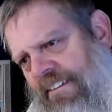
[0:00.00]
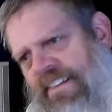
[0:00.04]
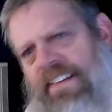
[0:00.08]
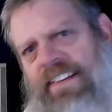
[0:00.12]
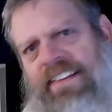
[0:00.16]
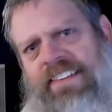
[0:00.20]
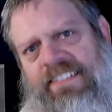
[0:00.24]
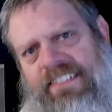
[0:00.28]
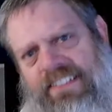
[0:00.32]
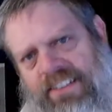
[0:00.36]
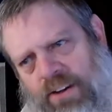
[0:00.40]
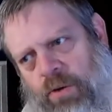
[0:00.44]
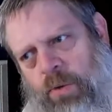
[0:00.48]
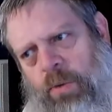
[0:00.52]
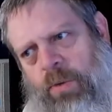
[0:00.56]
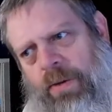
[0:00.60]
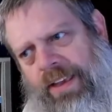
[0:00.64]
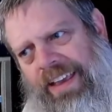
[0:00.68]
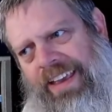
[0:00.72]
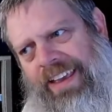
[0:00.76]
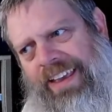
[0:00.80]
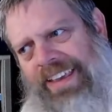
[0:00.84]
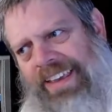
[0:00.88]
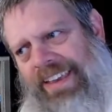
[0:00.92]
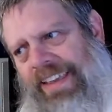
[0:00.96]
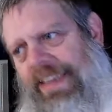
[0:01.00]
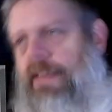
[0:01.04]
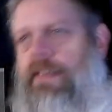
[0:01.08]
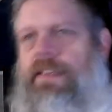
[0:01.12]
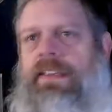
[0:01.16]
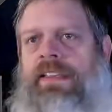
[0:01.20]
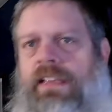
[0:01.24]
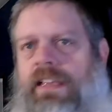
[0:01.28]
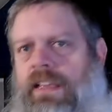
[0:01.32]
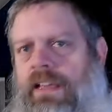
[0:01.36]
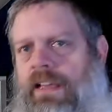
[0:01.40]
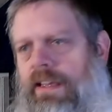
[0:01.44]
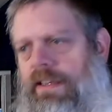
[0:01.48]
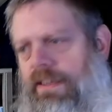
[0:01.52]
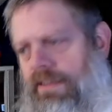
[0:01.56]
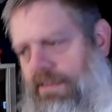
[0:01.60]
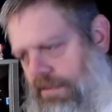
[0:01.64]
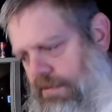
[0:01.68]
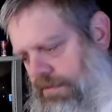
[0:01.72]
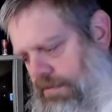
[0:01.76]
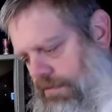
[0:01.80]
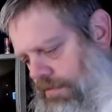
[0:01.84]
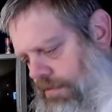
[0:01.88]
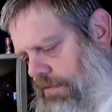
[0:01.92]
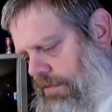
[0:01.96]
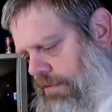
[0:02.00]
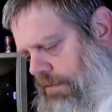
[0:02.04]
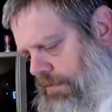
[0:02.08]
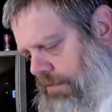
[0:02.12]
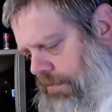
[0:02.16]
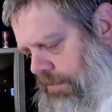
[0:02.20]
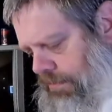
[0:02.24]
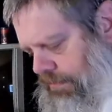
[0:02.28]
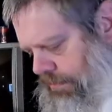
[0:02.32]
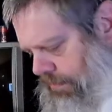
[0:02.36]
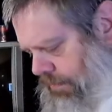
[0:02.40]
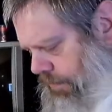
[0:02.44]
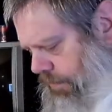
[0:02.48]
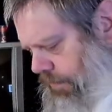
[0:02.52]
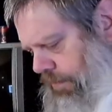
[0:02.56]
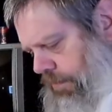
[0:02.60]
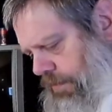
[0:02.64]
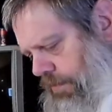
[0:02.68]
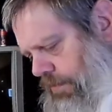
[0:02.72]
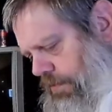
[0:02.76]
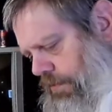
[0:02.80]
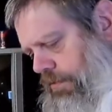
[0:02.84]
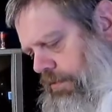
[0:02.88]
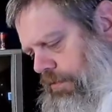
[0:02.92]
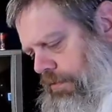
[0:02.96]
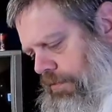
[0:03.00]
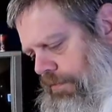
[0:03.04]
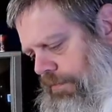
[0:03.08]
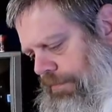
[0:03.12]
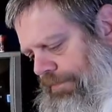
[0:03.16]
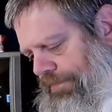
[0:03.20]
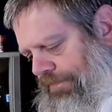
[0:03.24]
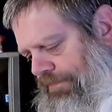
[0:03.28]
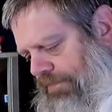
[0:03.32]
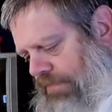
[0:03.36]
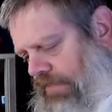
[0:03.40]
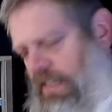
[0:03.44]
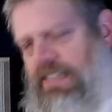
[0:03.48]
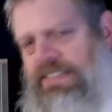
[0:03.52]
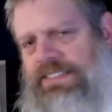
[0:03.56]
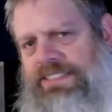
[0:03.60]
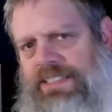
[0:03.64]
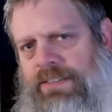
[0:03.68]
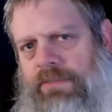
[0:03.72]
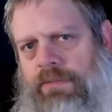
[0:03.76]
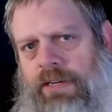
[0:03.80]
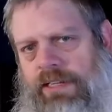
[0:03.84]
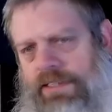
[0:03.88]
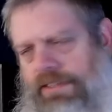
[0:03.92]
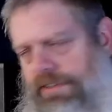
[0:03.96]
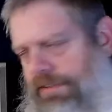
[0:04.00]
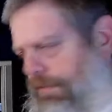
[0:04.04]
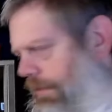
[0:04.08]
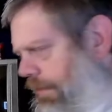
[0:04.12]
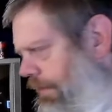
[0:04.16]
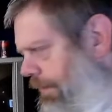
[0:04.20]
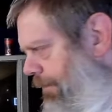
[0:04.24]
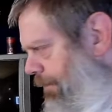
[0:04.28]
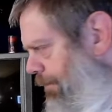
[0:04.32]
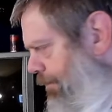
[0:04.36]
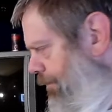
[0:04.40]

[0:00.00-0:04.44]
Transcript: Is it okay? Yeah. So that's how I do it.